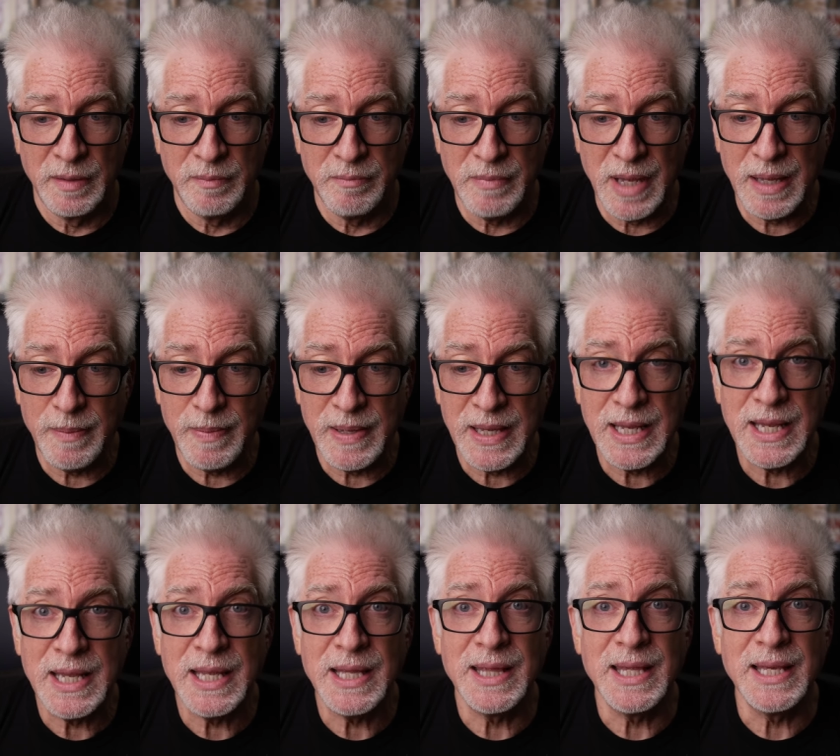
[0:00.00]

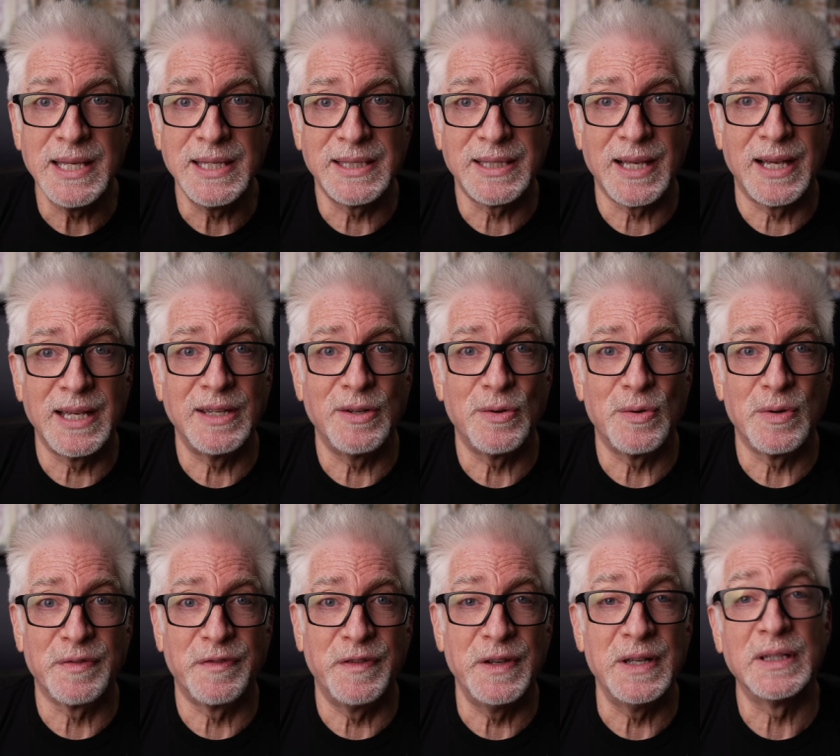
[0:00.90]
maybe the sight
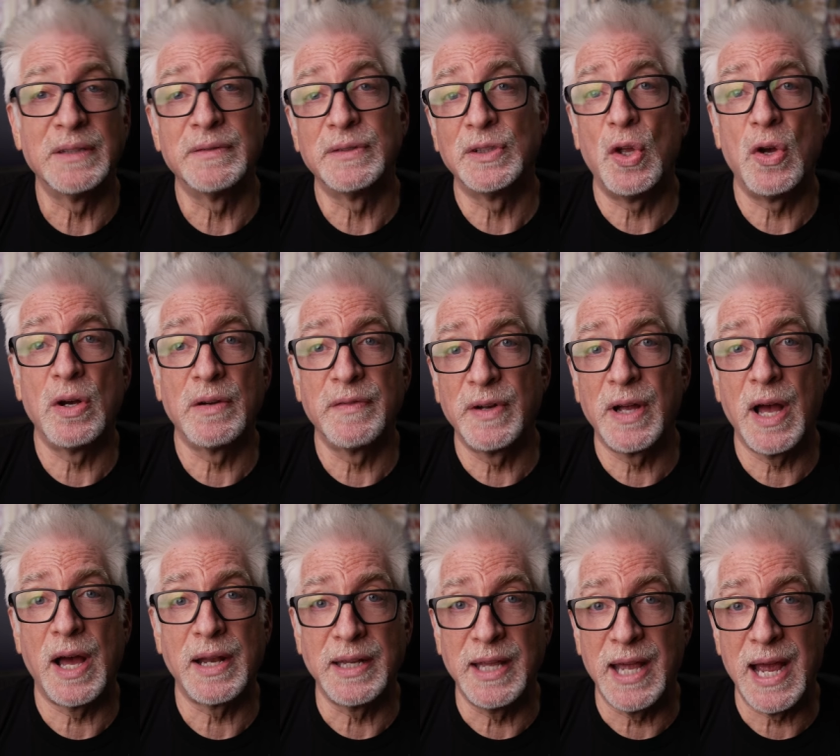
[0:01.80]
or feel of a long
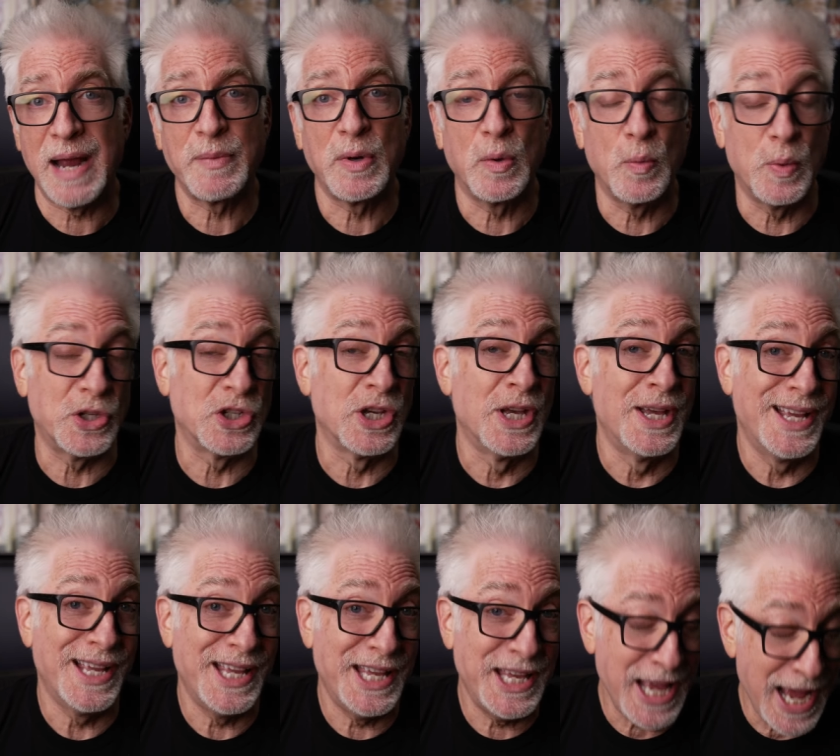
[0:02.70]
forgotten camera which
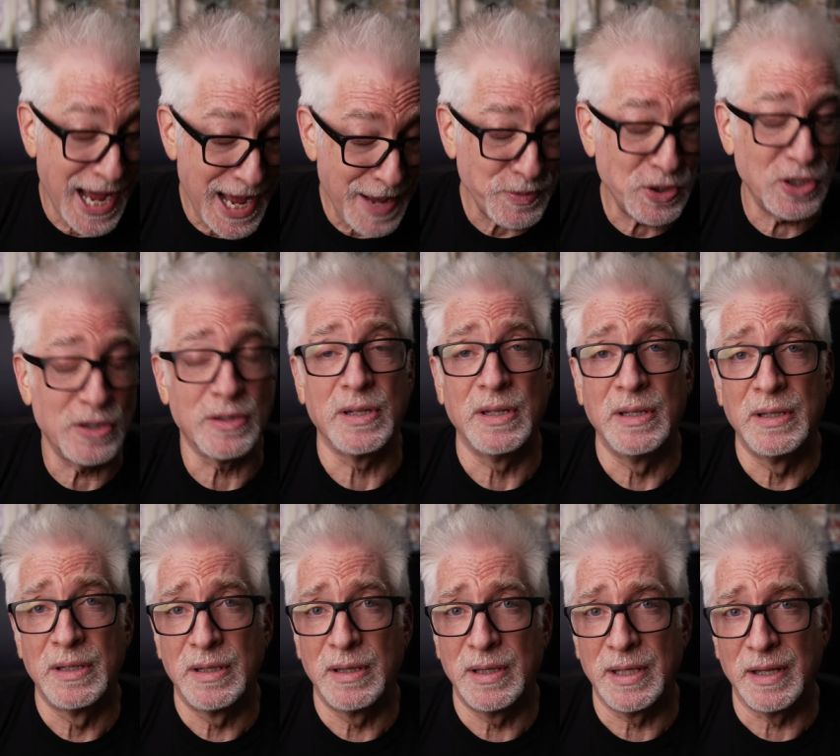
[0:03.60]
captured
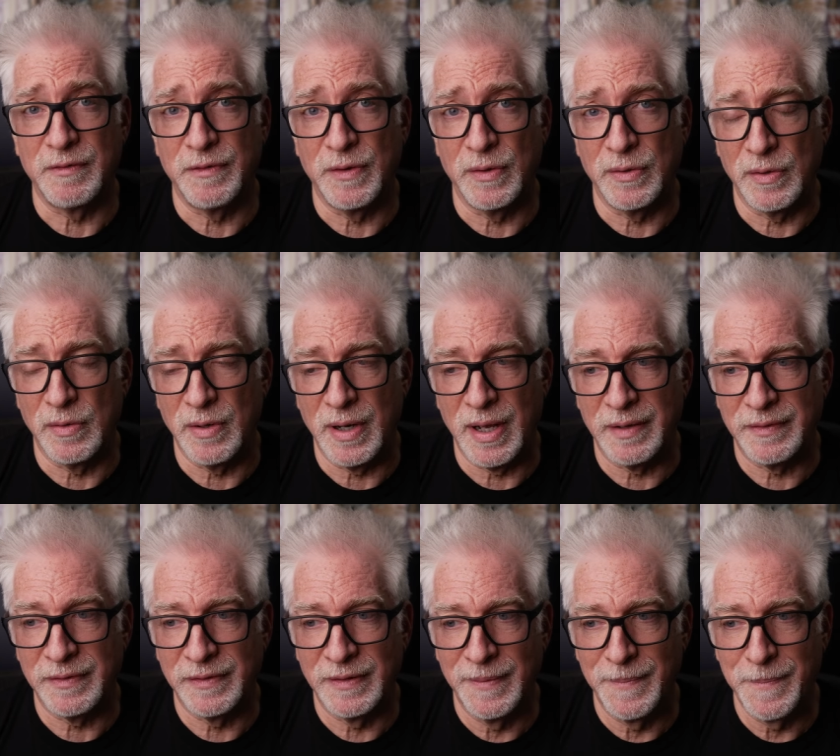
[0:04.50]
that
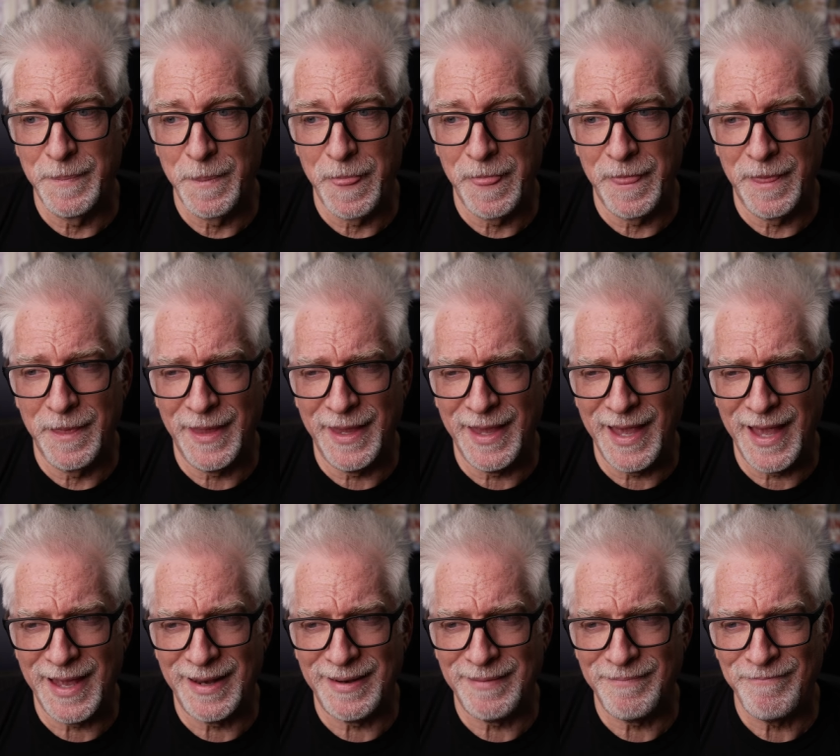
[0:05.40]
photograph,
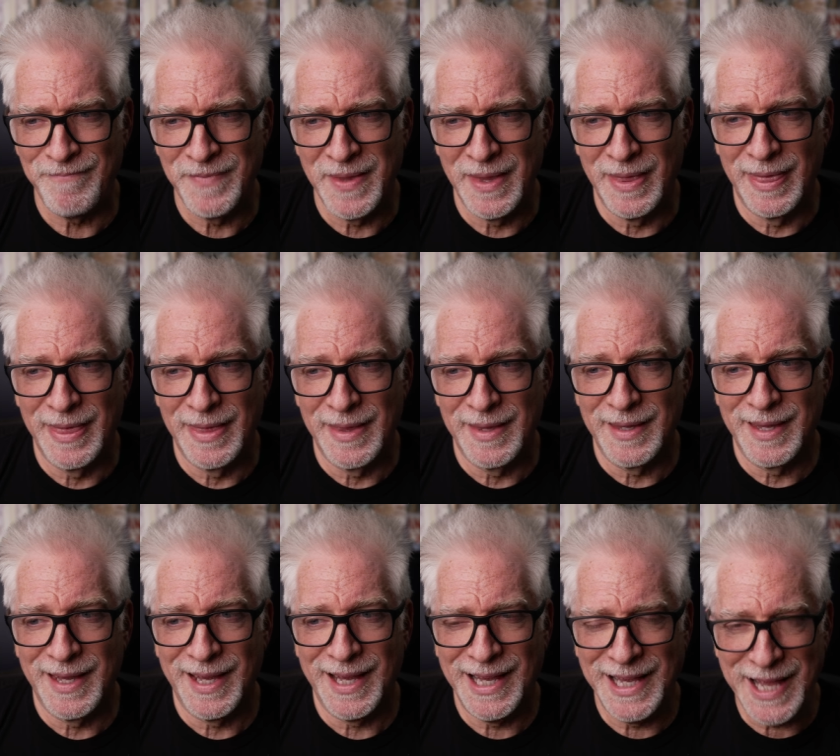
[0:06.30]
can
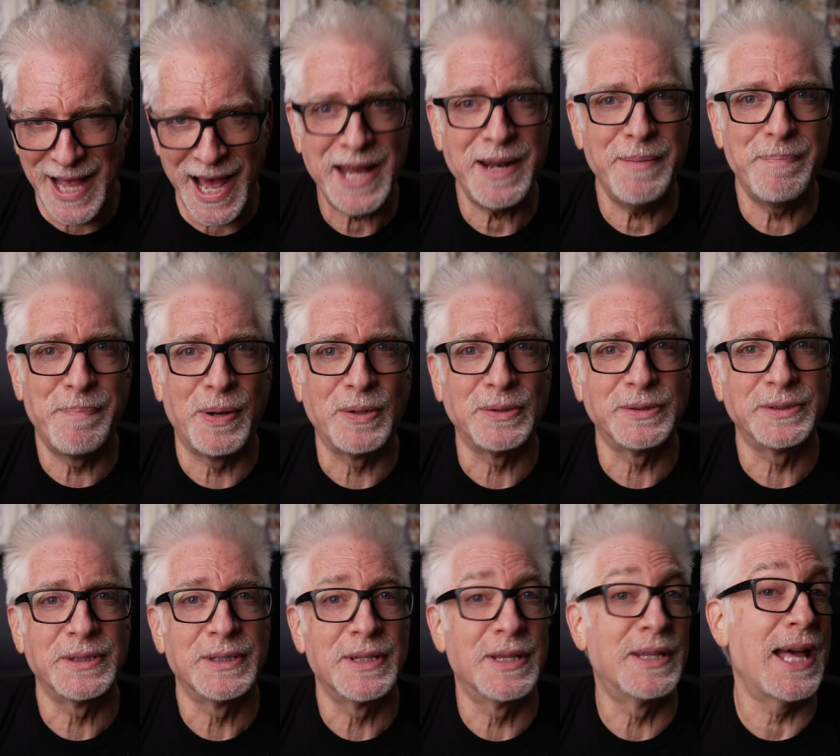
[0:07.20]

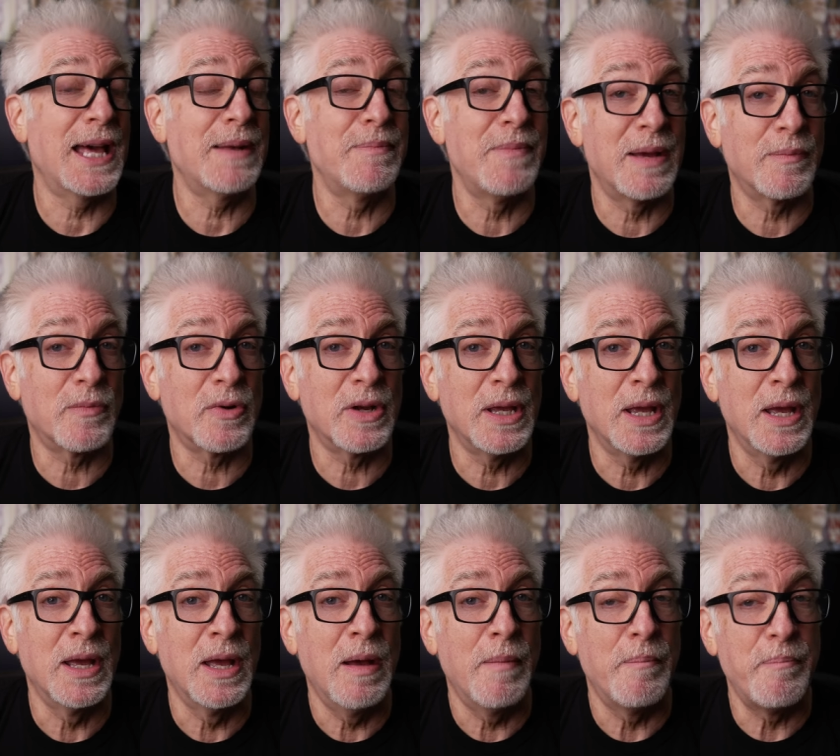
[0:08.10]
catapult that memory
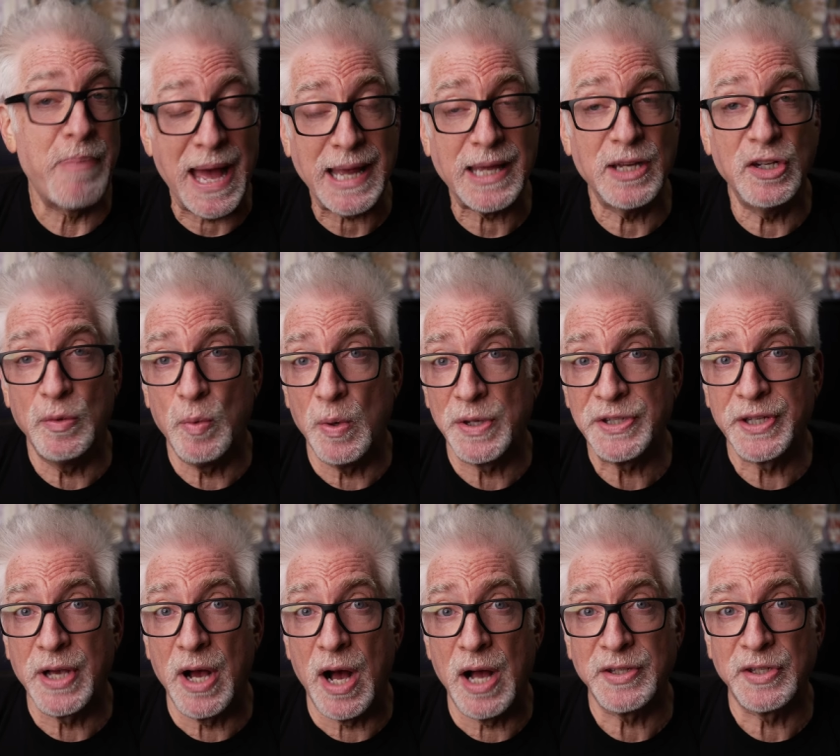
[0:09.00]
back into
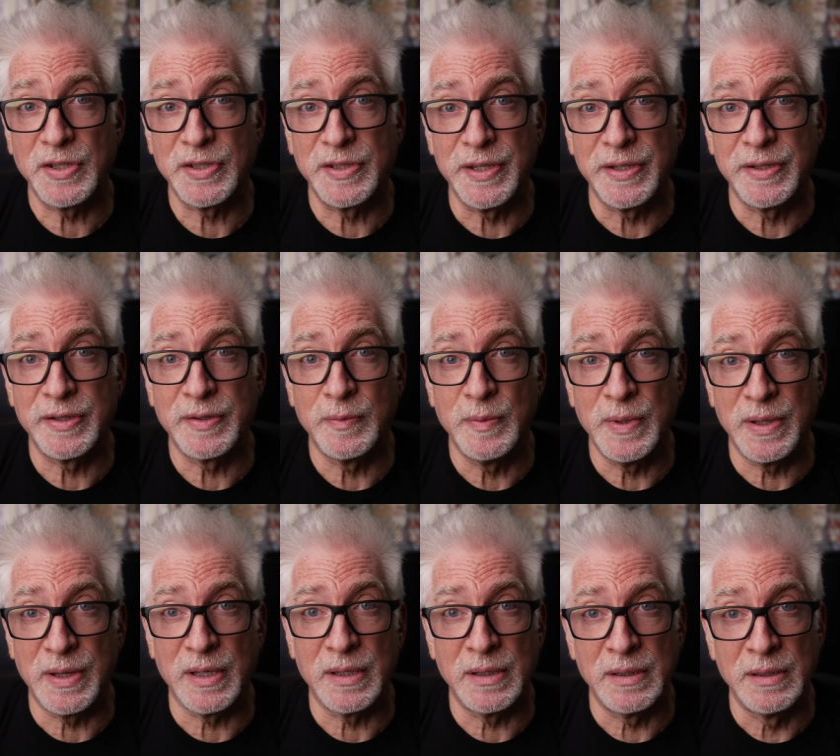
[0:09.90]
one's consciousness
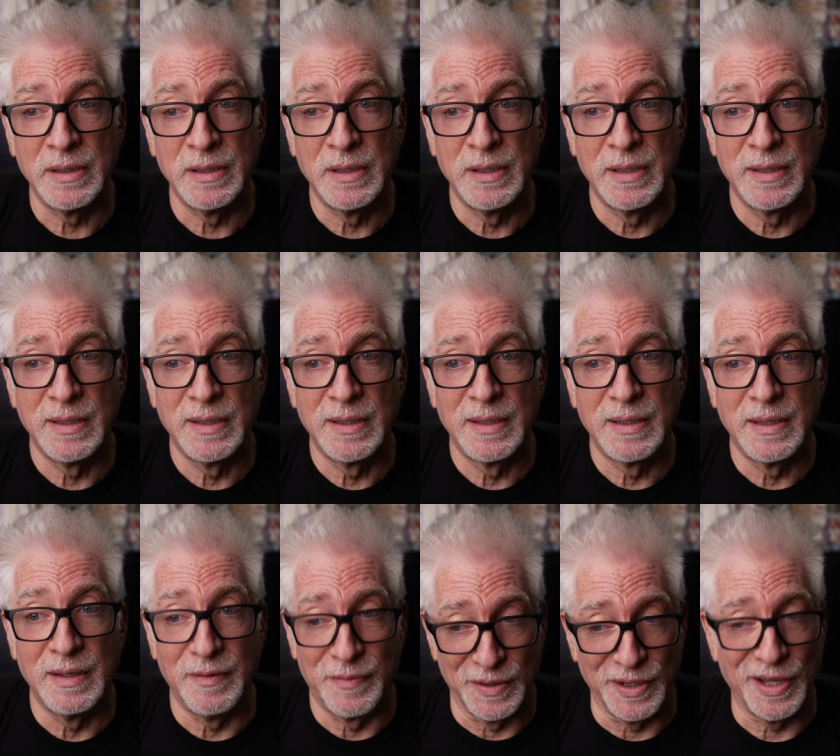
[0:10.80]
with a
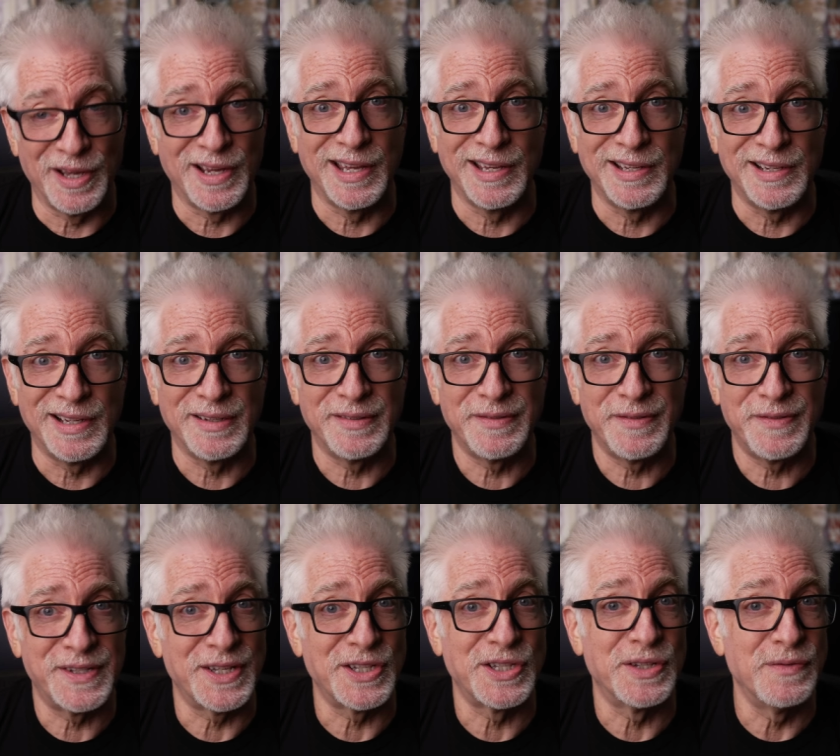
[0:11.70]
if we're lucky enough,
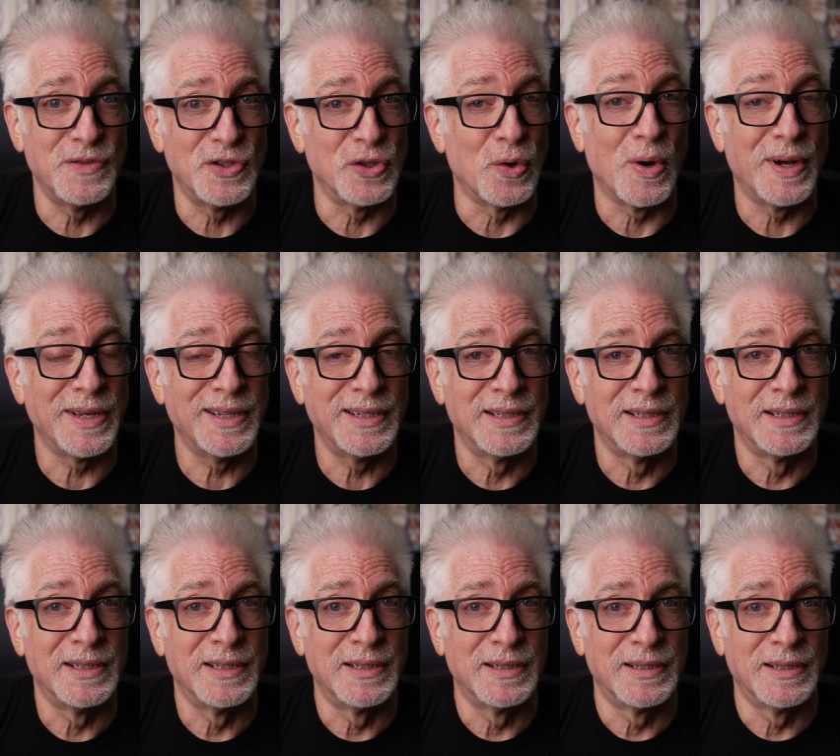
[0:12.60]
sense of joy,
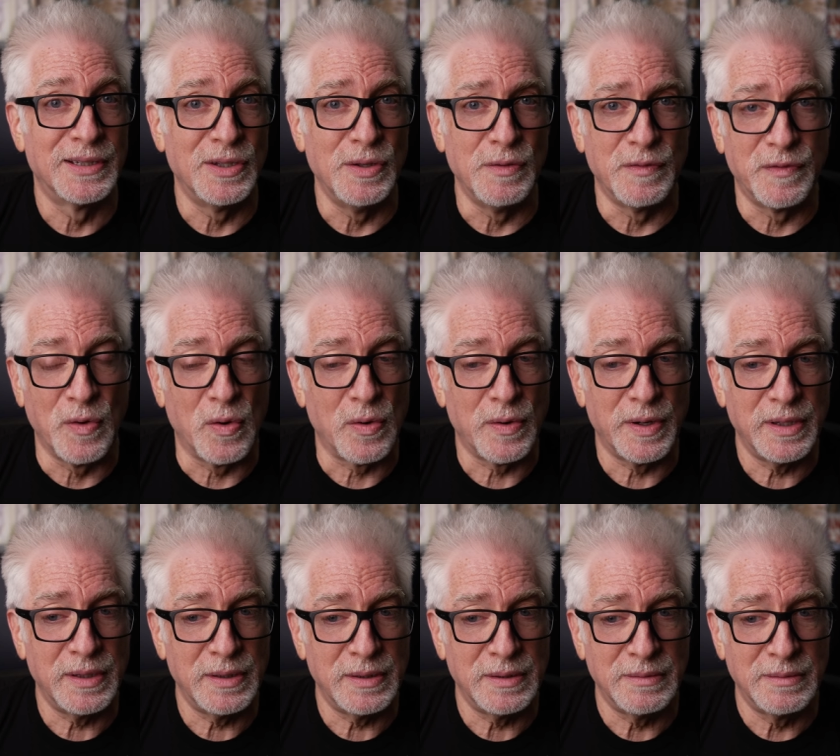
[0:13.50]

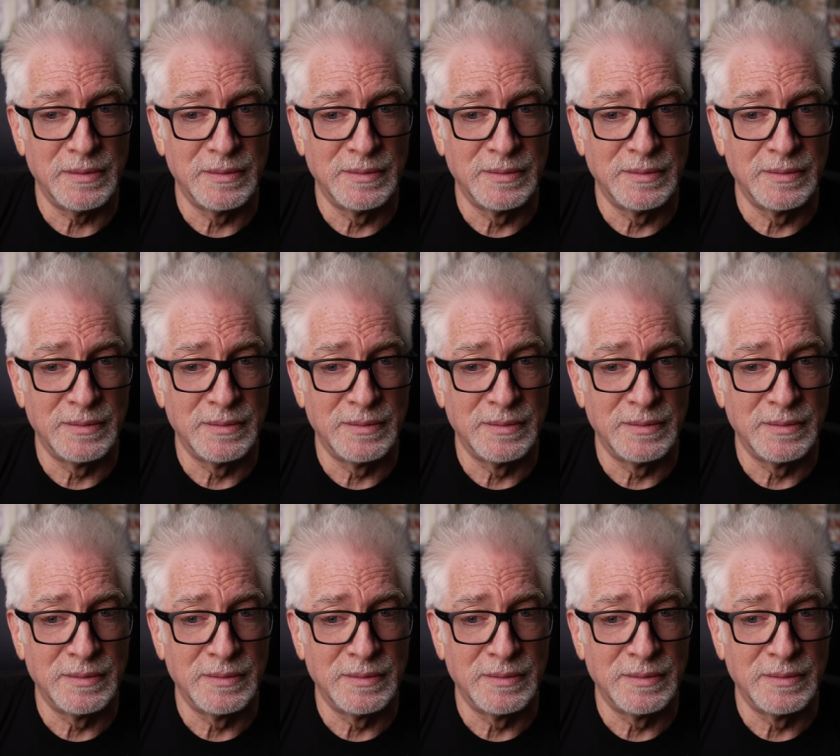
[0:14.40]
euphoria,